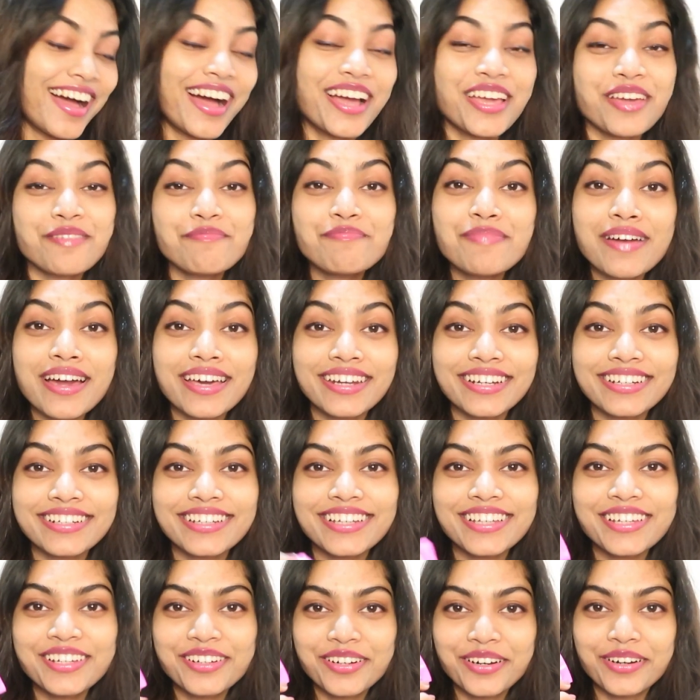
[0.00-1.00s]
I
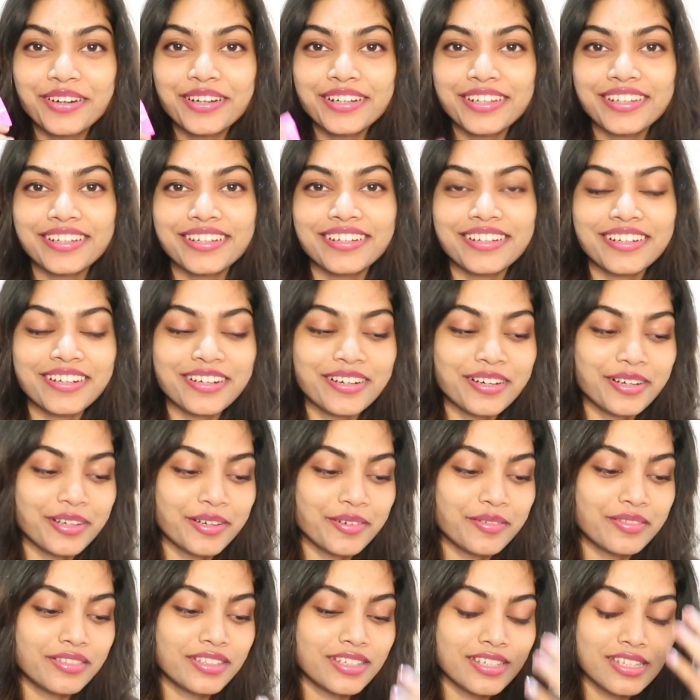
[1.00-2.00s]
apparently got
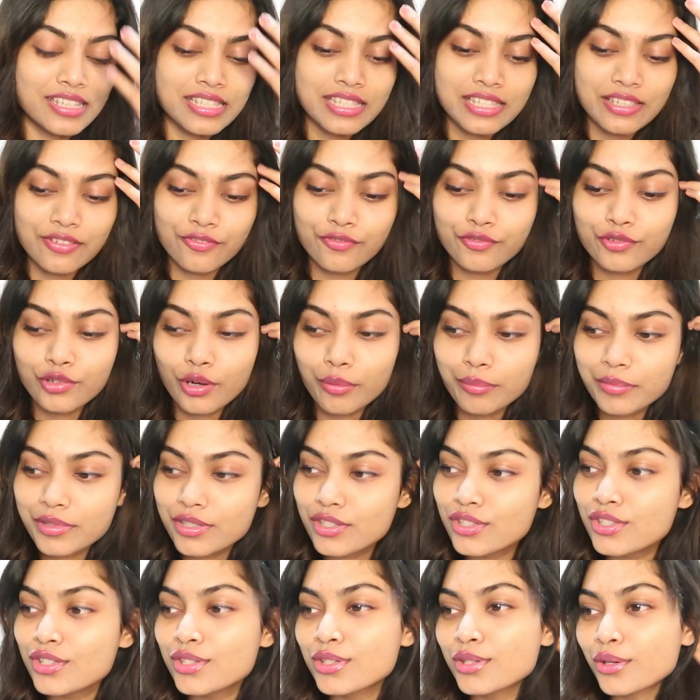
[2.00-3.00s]
this from a
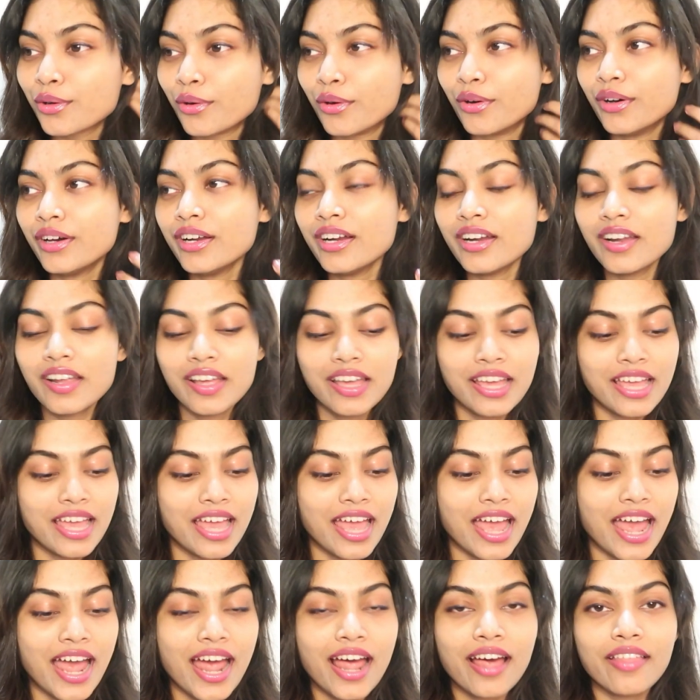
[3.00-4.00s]
store.
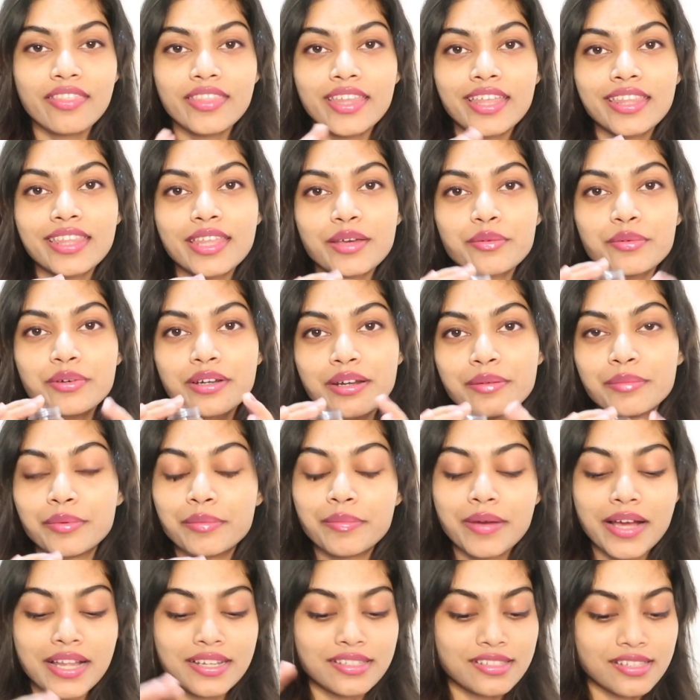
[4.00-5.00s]
And then there were rubber
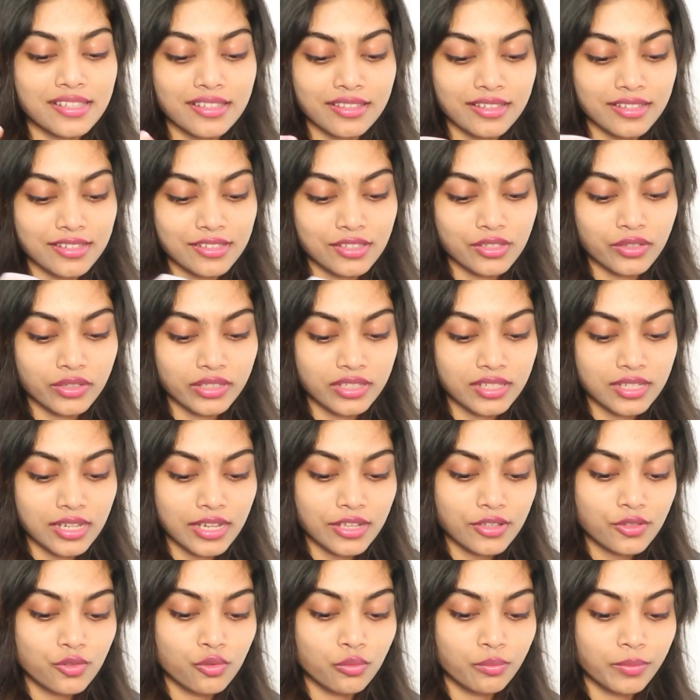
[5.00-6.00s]
bands in this, so it's
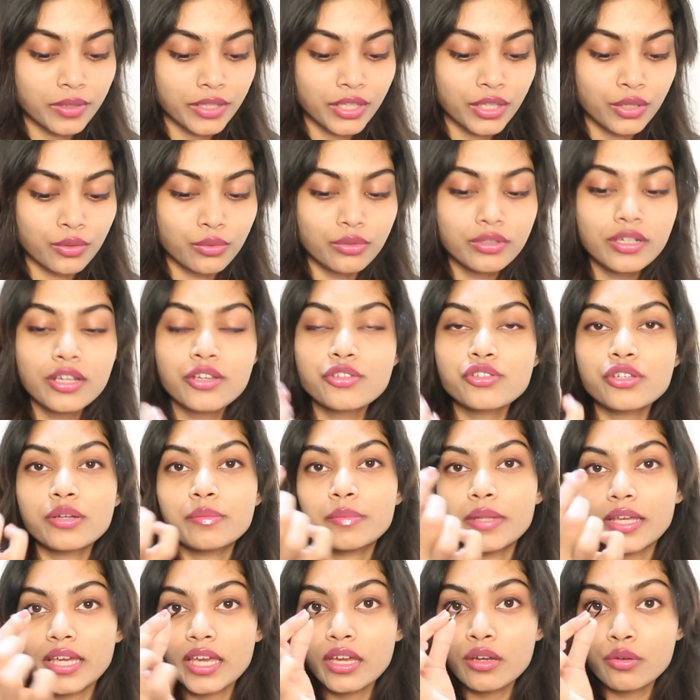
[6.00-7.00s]
like super cute. So
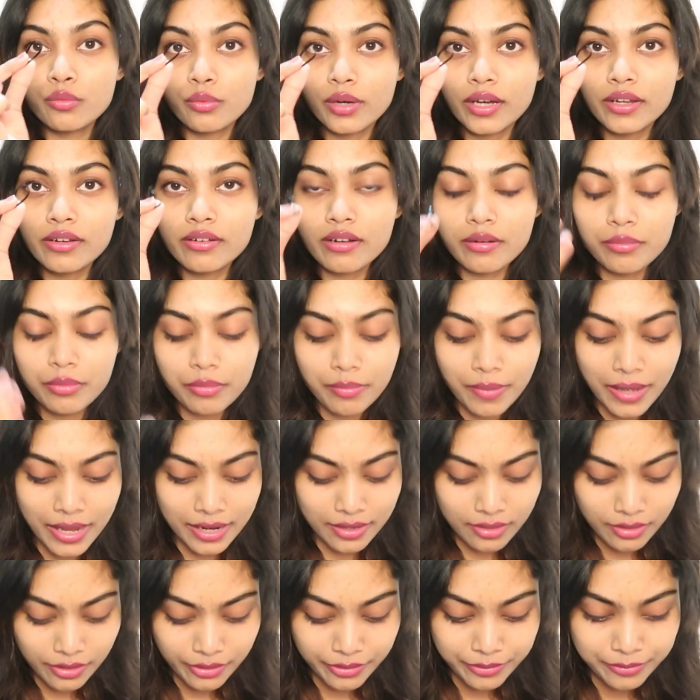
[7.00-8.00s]
I'm taking one rubber
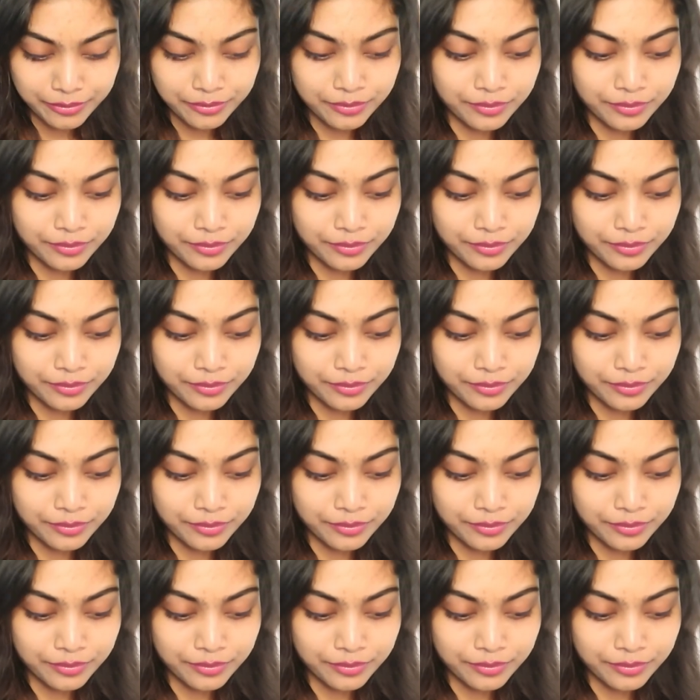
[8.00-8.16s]
band